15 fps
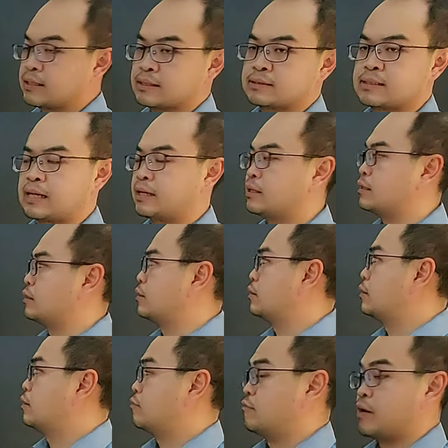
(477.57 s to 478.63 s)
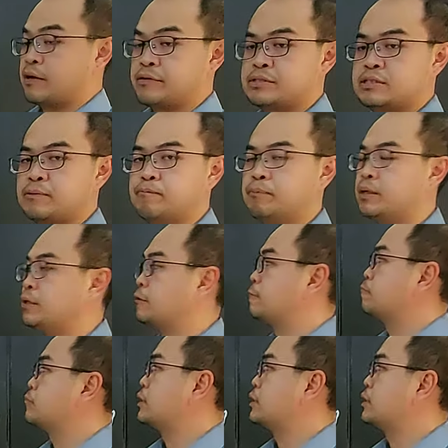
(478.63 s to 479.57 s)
the sign here? Very simple.